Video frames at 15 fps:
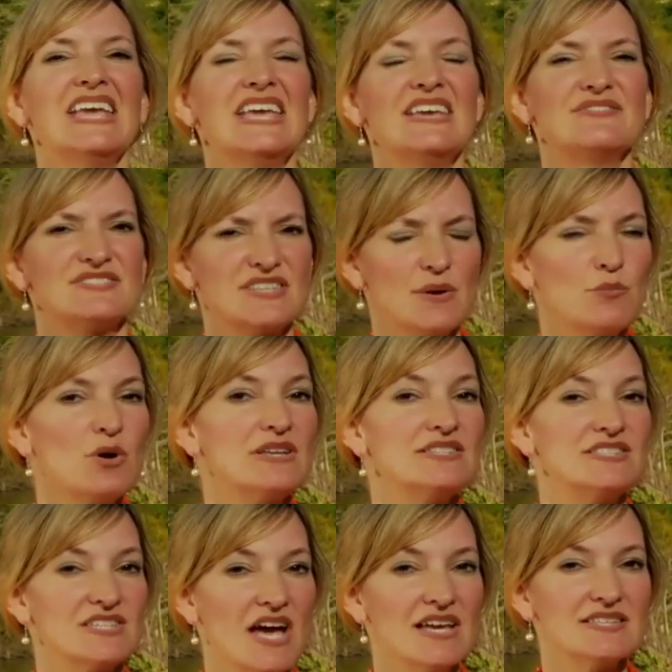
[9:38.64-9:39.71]
If someone
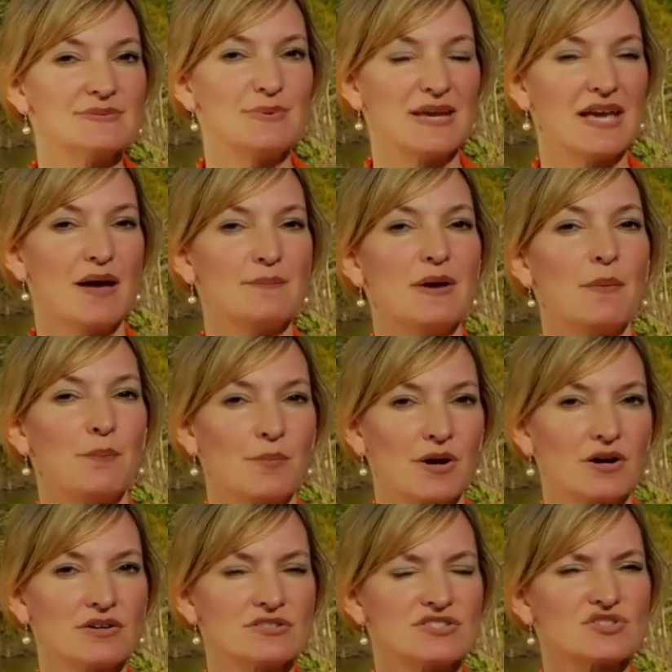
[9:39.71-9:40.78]
does become
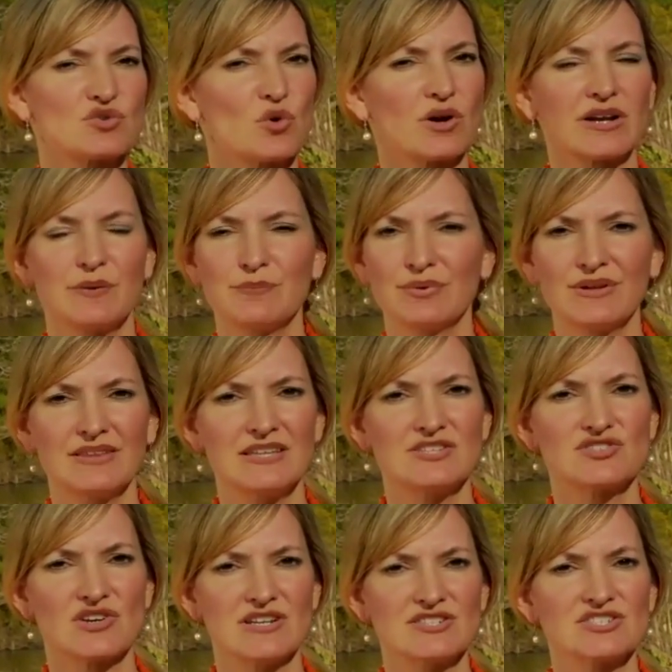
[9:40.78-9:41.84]
immersed or completely
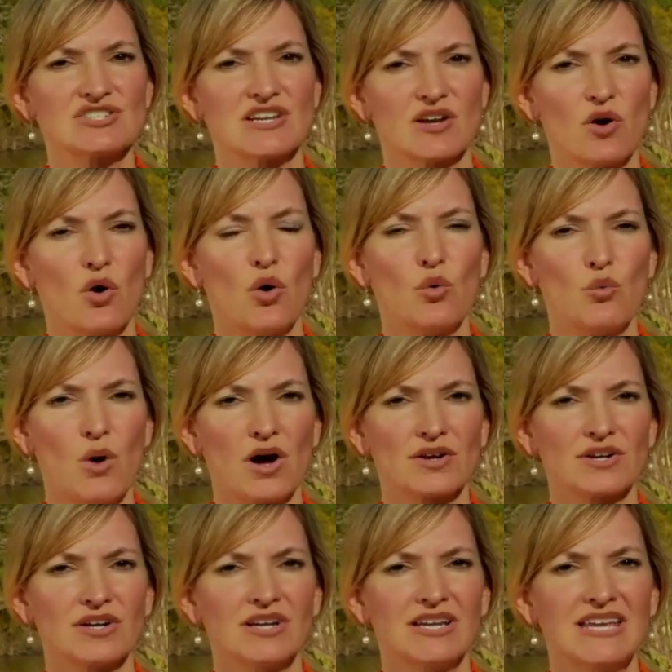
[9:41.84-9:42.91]
drenched in cold
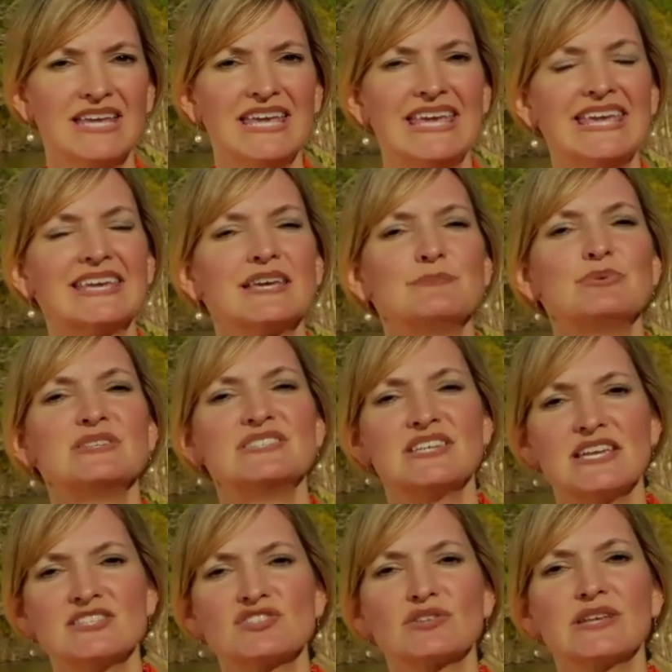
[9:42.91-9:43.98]
water, it can
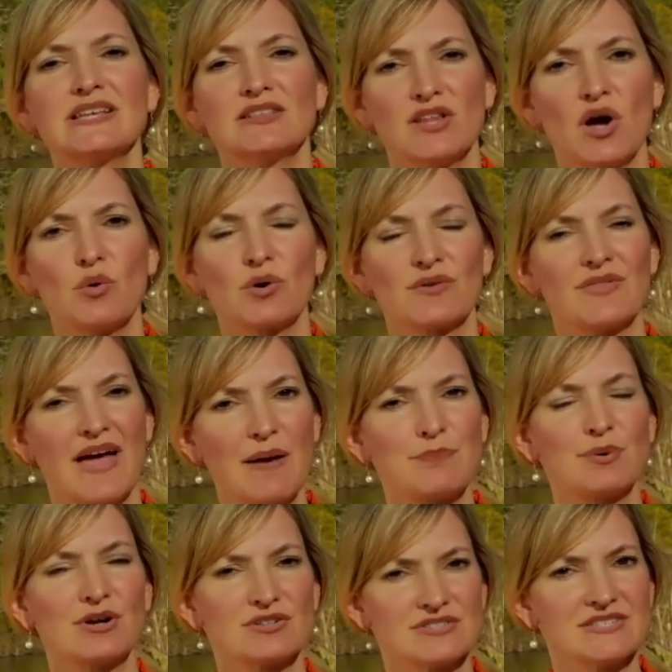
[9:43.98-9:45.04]
potentially lower that
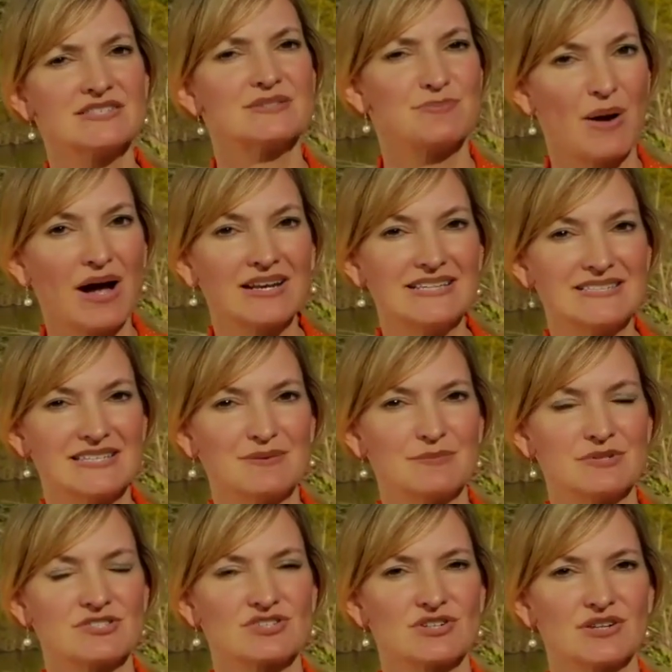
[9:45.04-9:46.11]
person's body
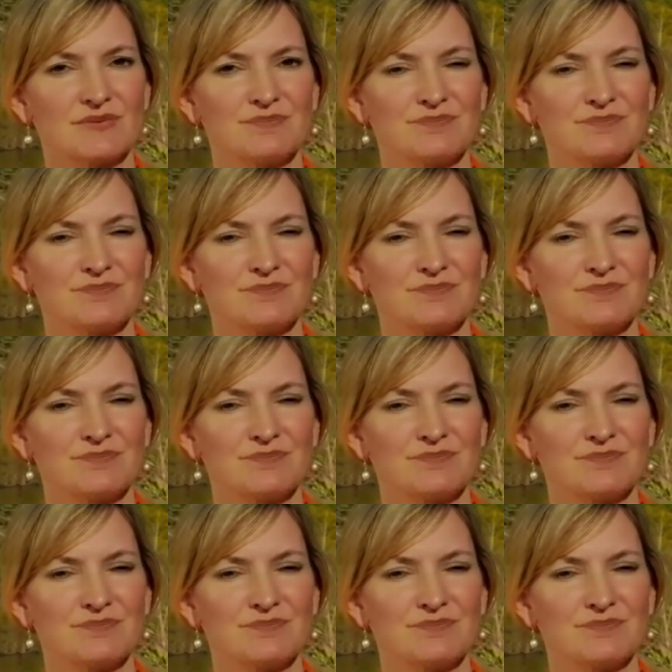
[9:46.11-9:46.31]
temperature.